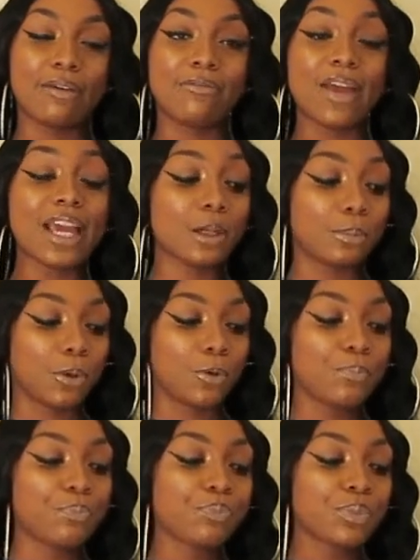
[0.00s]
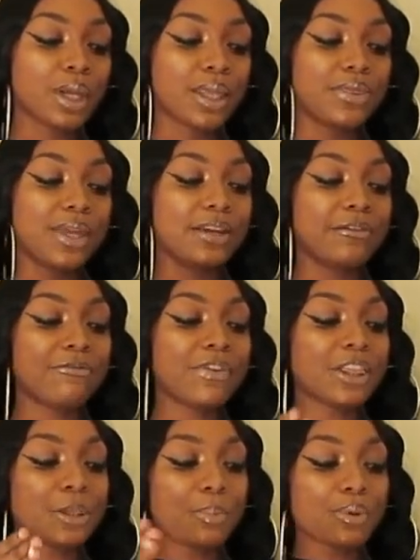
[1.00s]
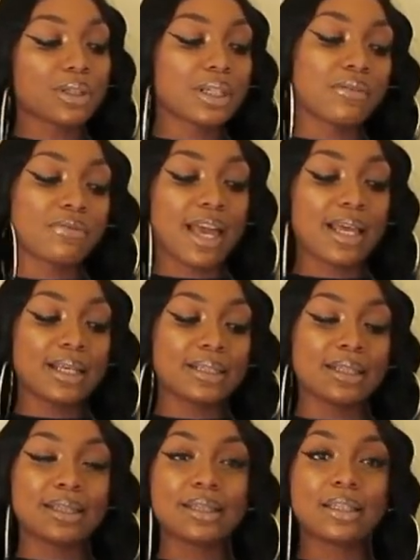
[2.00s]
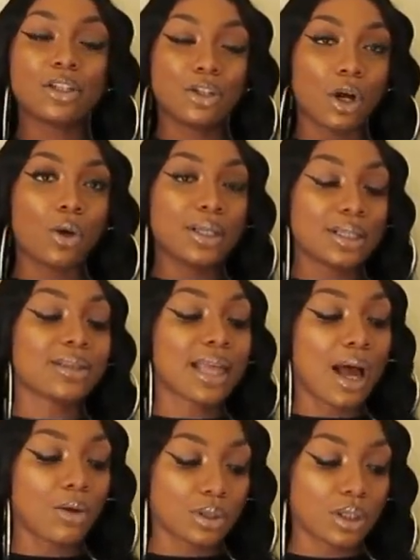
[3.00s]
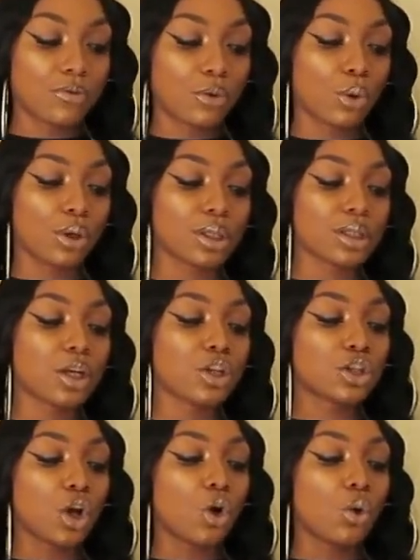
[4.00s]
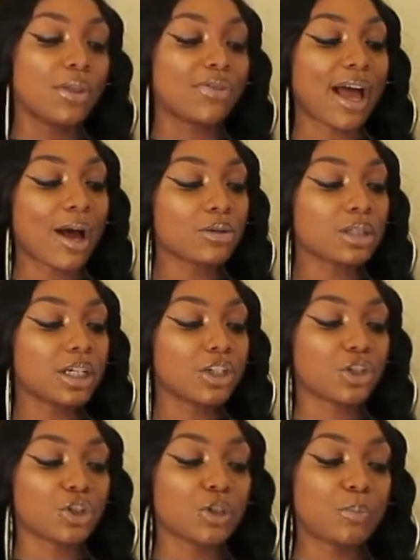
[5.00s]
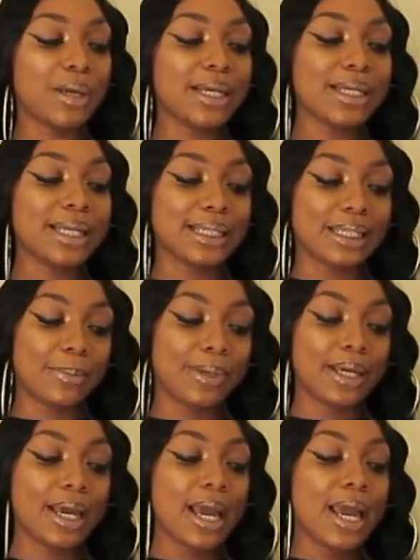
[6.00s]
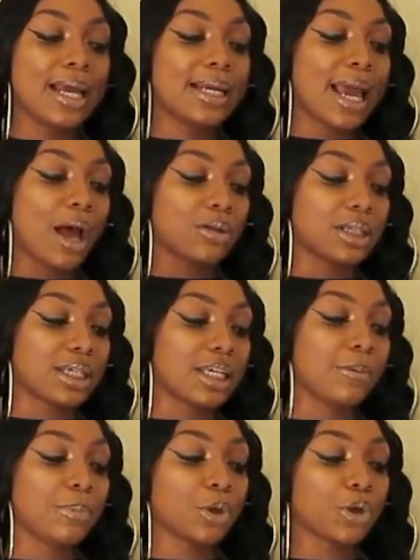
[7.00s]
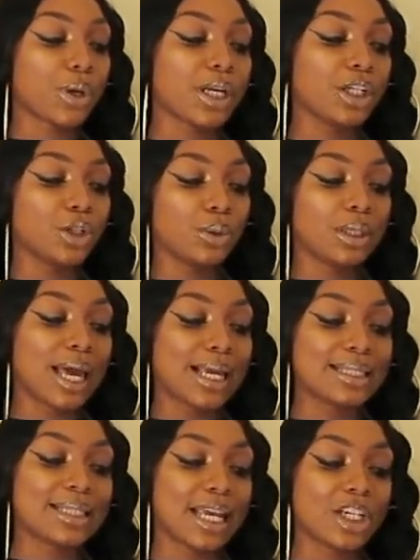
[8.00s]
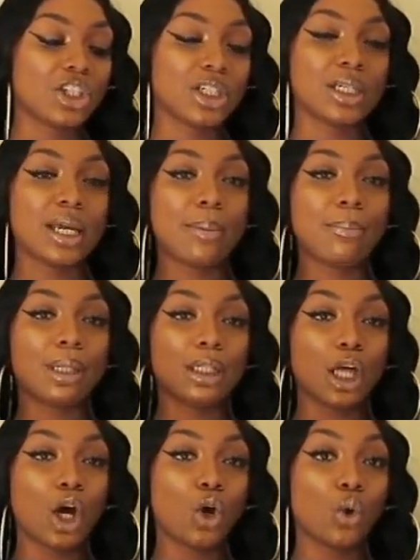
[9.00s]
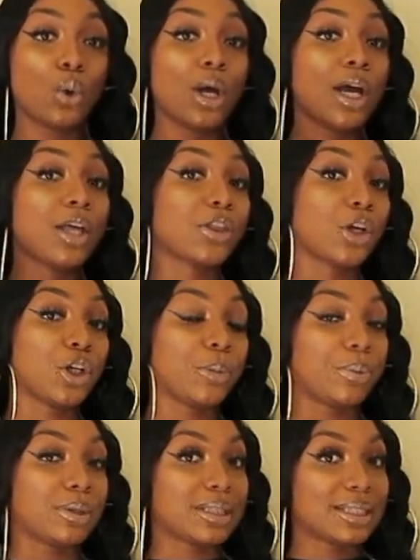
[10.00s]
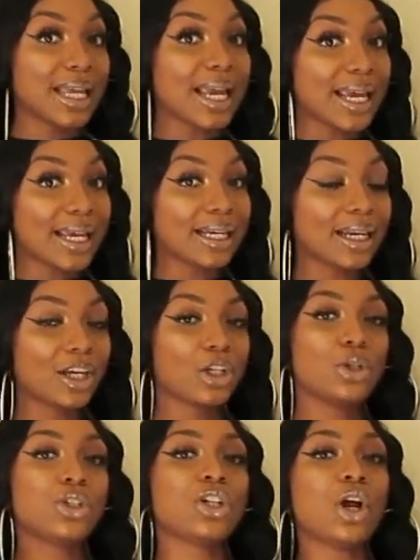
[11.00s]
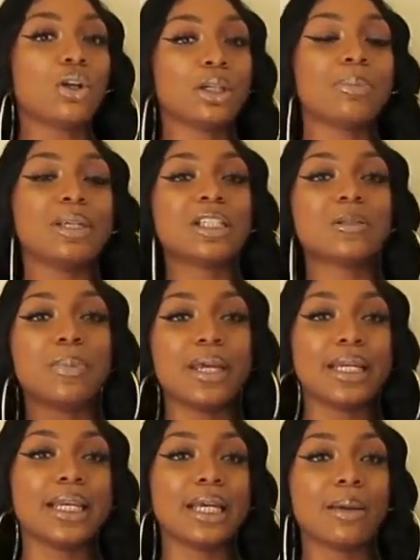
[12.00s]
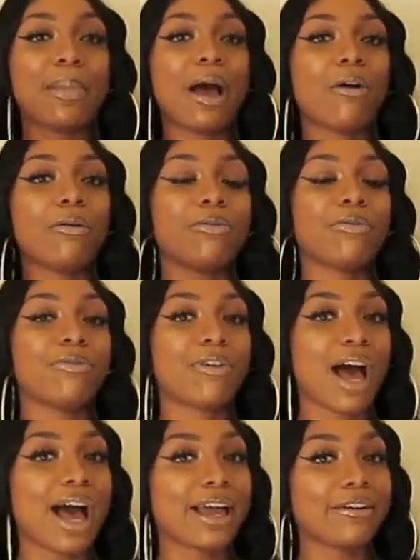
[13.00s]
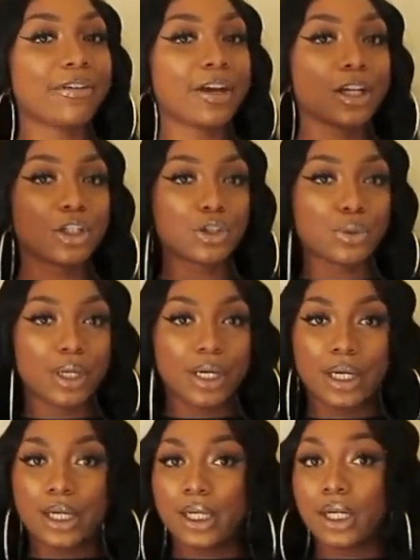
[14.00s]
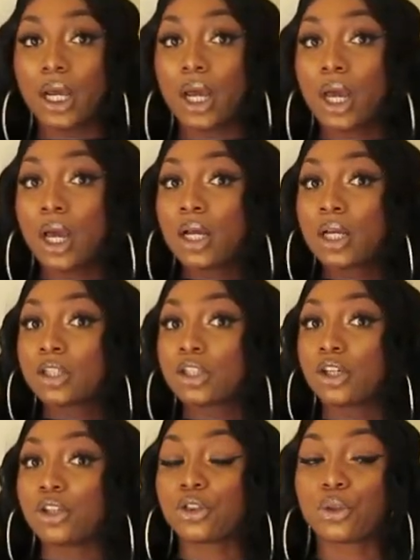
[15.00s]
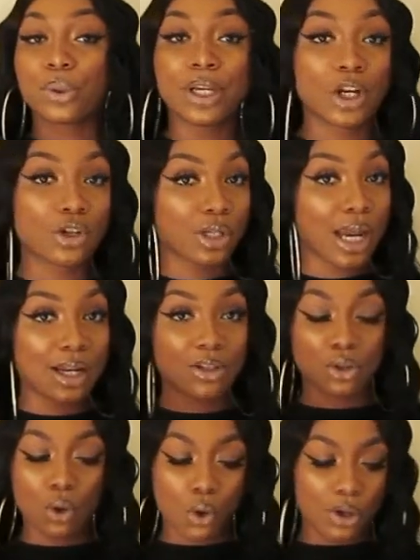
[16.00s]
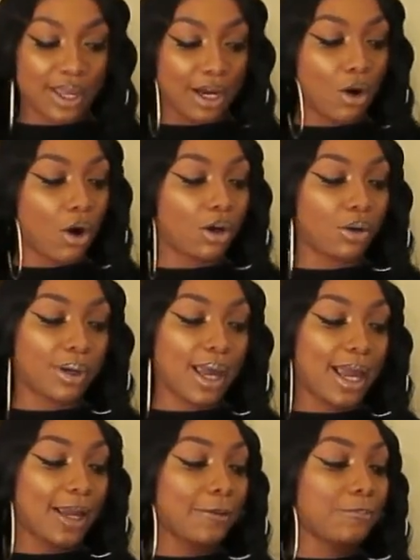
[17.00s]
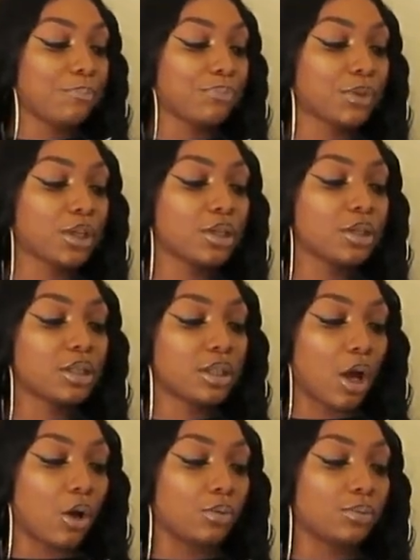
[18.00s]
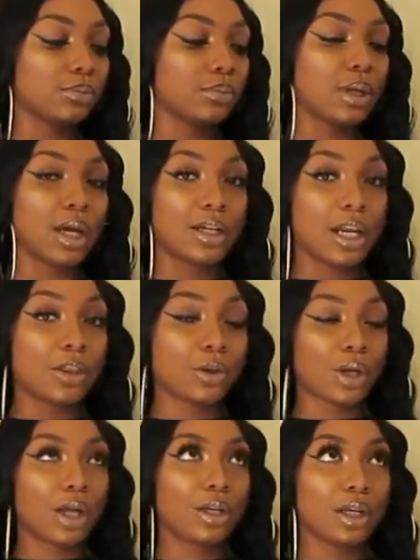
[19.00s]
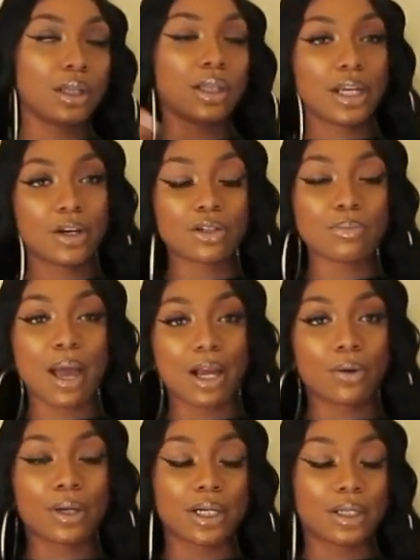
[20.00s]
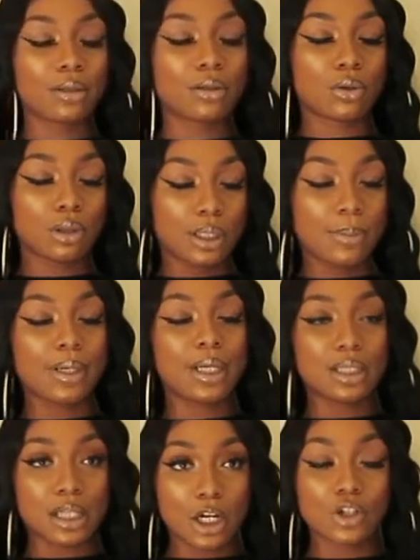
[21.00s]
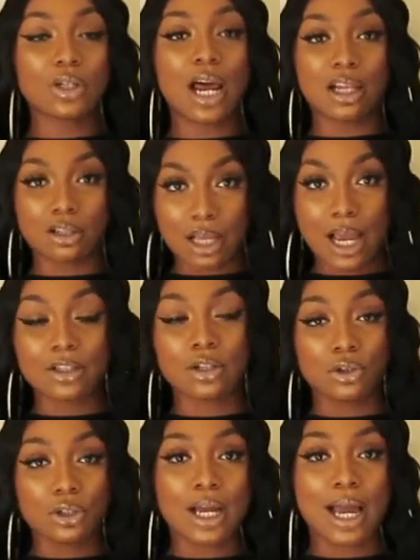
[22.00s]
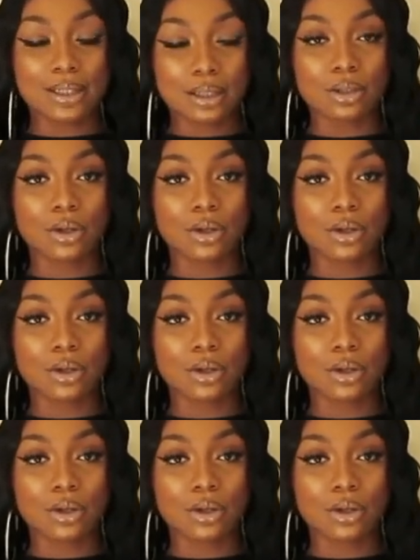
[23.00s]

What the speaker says: available. Then 50% of that is, $1,000, of course. So $1,000 is your spending limit. Now, to keep your credit utilization below 30%, you should only be spending about $500 to $300 on that card, okay? So, here's my credit limit, is $100. I told you guys this